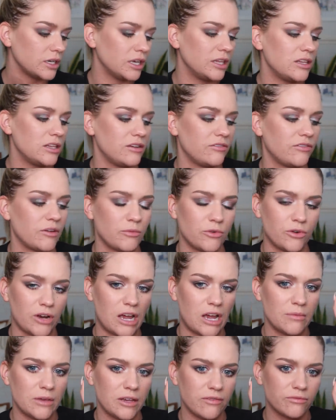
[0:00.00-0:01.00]
And then if I'm
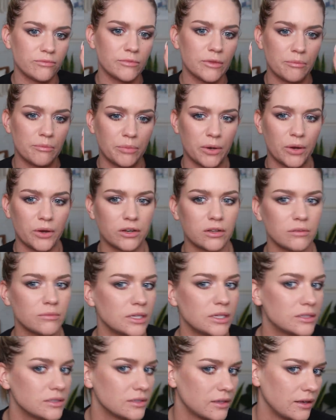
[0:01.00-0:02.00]
grabbing it from the bottom,
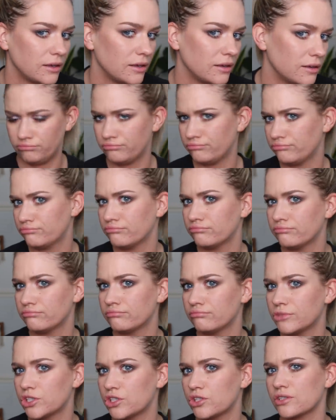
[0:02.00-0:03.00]
it's like
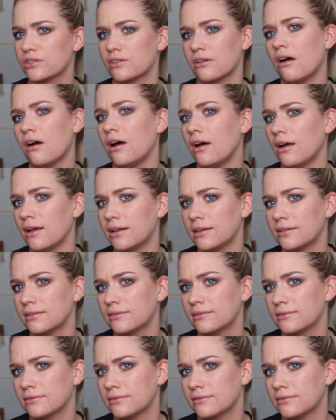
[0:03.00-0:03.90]
just odd.